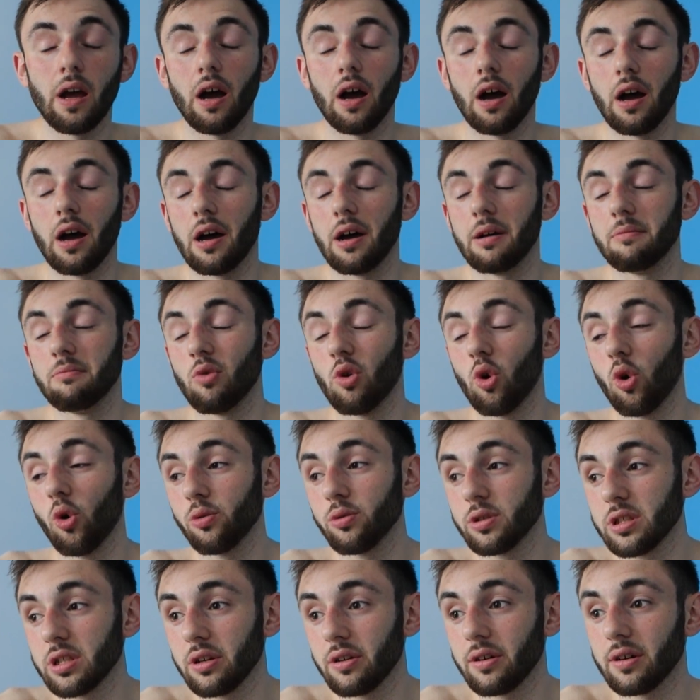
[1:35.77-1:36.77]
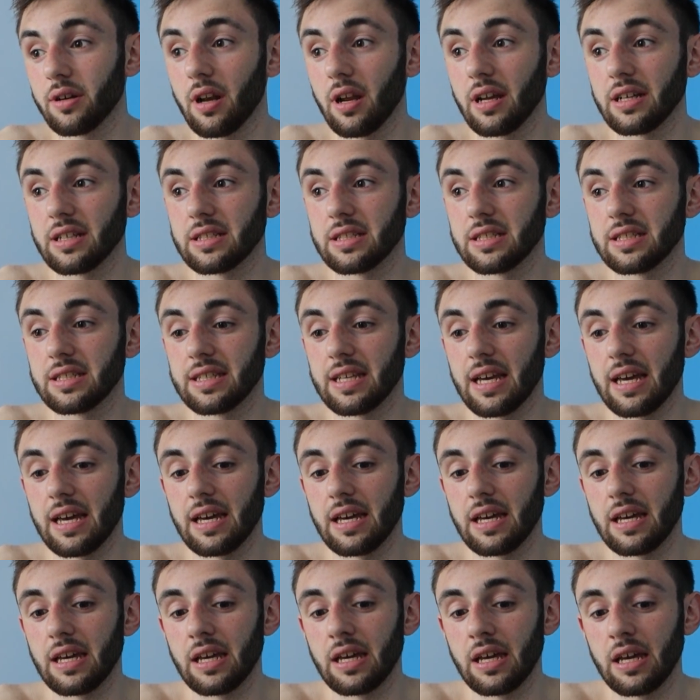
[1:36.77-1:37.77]
Also, I'd like to
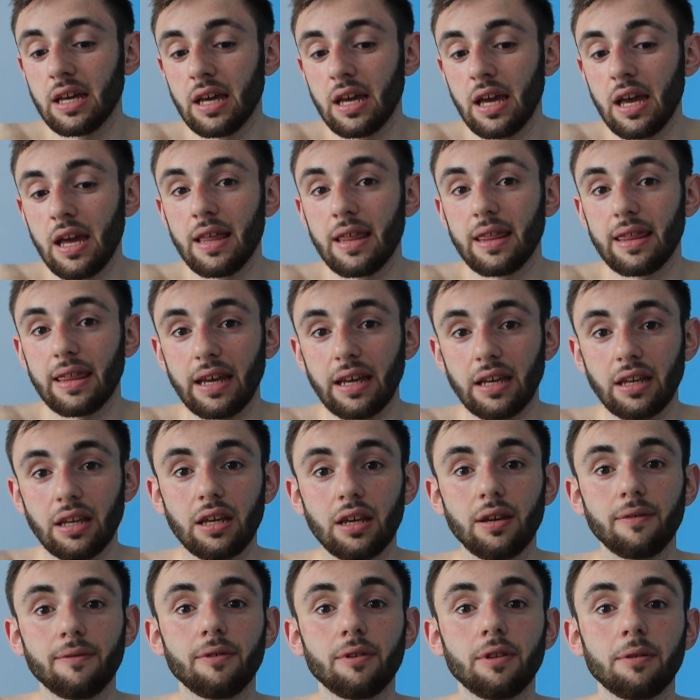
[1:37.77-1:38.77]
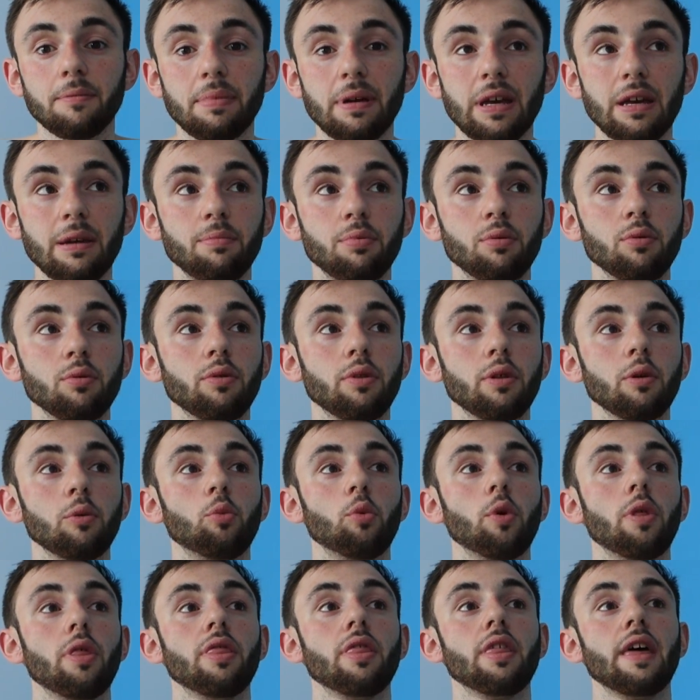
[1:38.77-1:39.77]
say thank you for the people
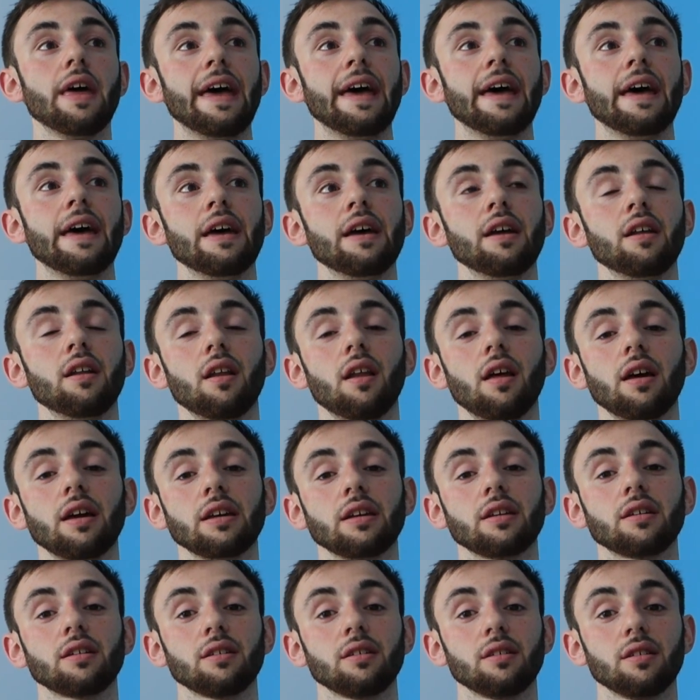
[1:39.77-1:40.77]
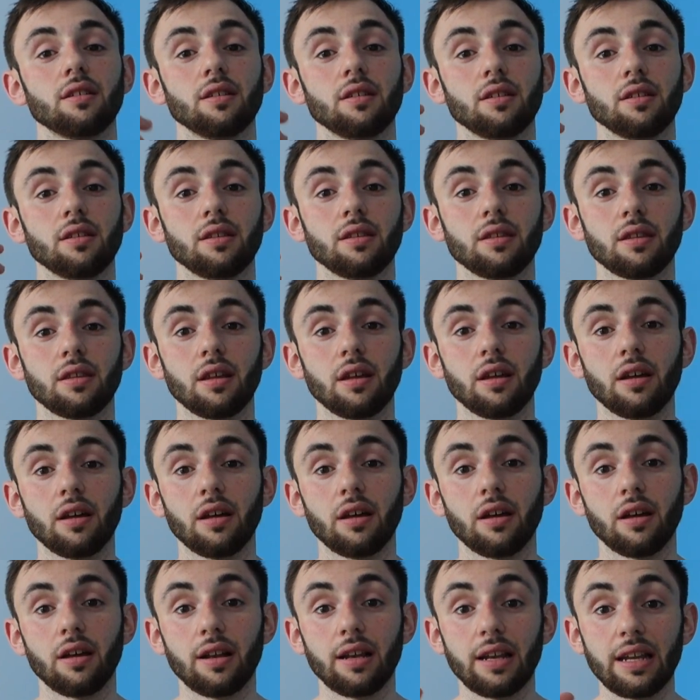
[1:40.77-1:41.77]
that were there, like
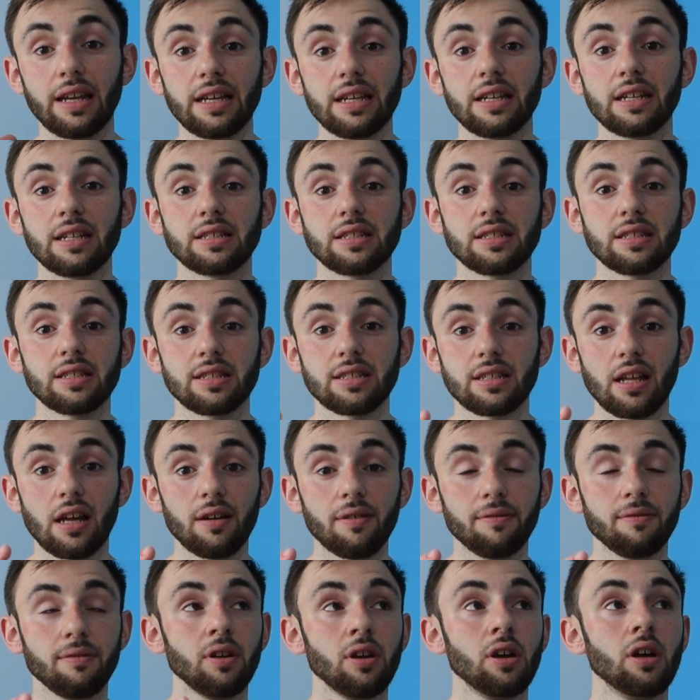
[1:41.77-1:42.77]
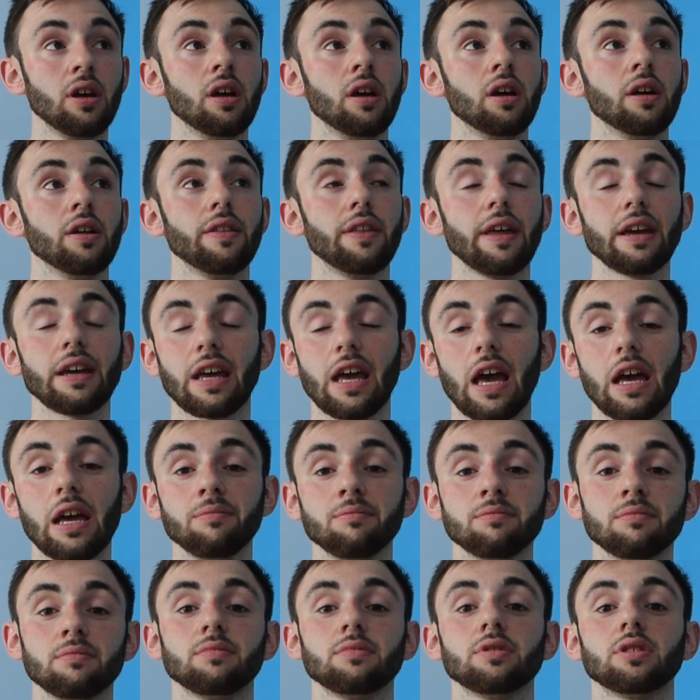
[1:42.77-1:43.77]
the leaders and stuff. They
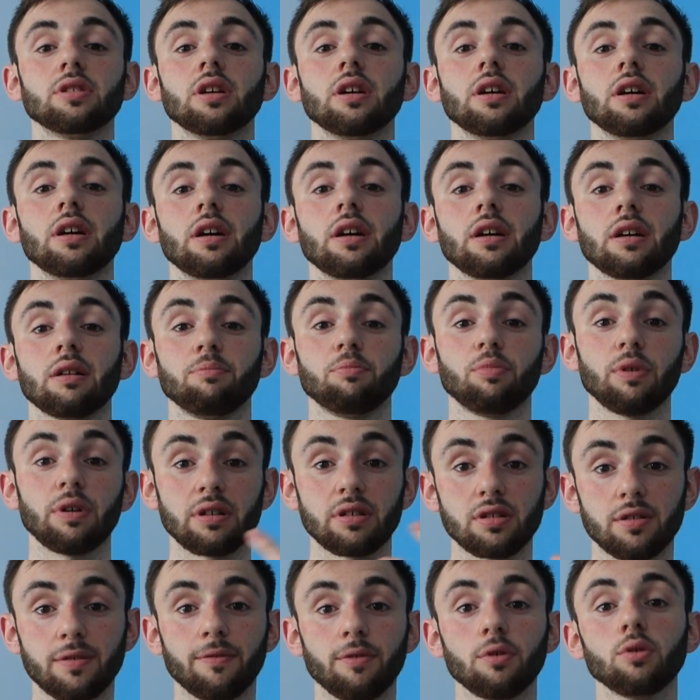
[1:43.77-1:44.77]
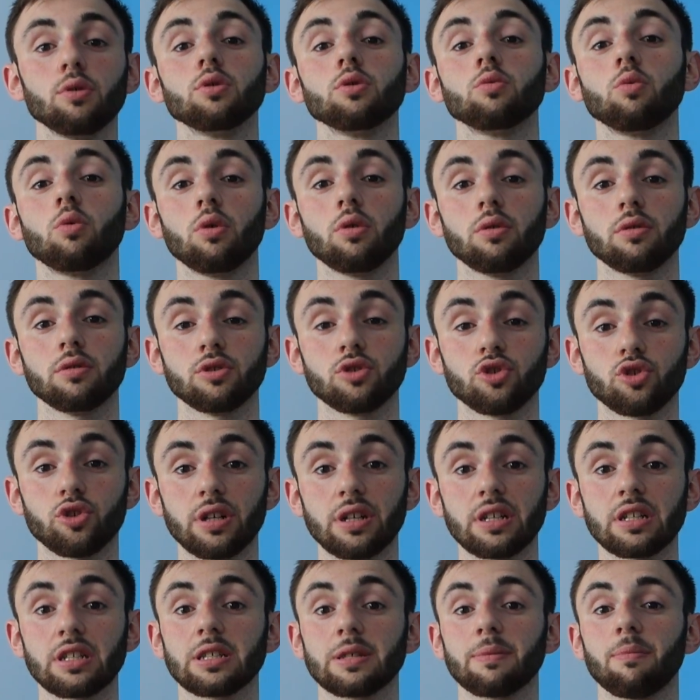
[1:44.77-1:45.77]
came to bring us food, water and
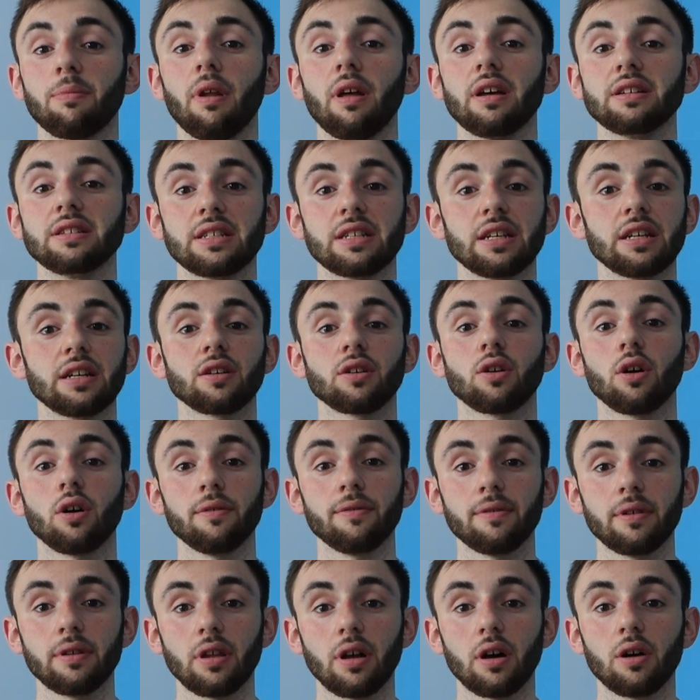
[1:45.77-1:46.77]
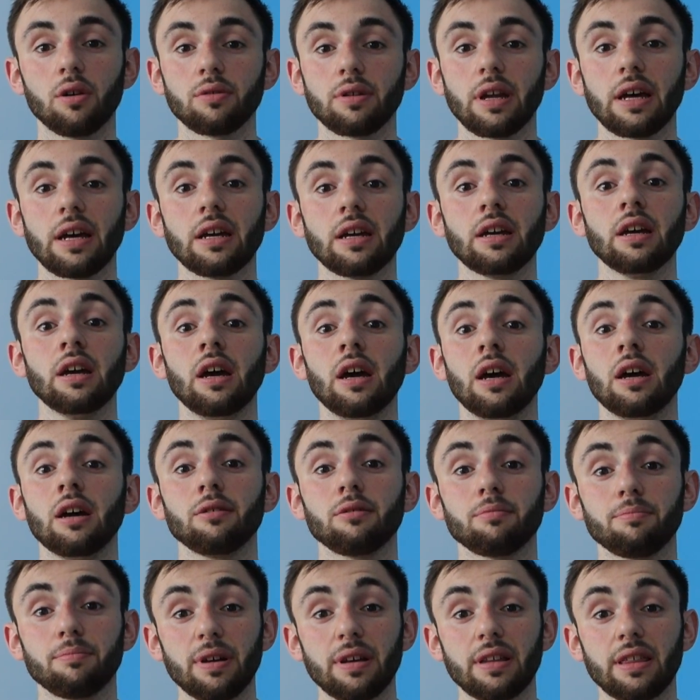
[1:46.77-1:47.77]
drinks, supplied tea and coffee the whole day.
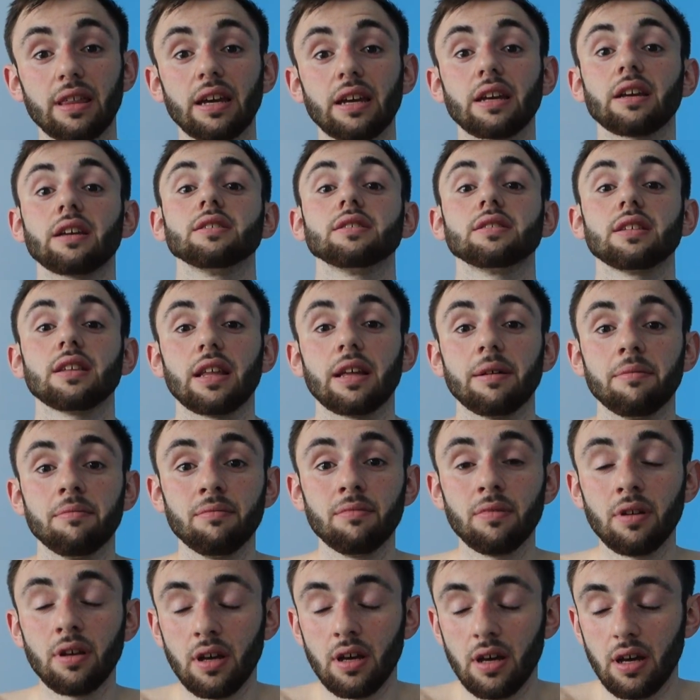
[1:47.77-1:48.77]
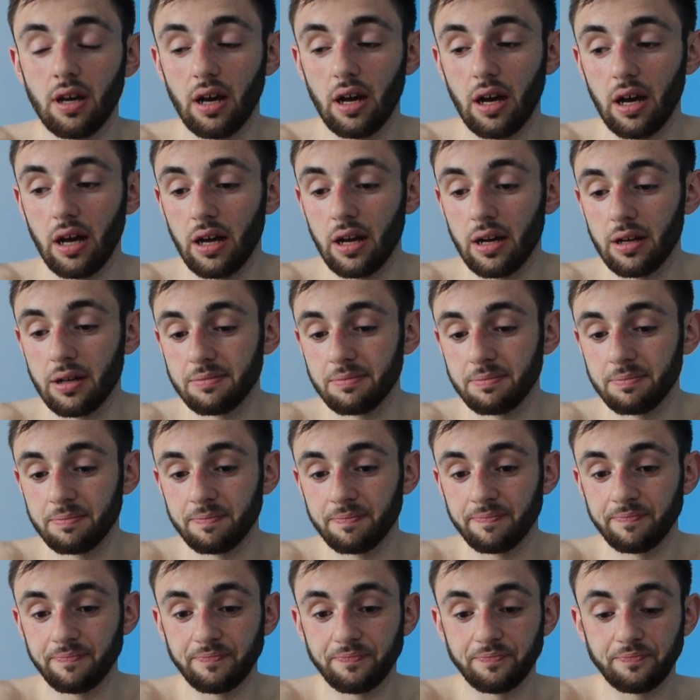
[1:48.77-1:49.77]
Big thank you to them. And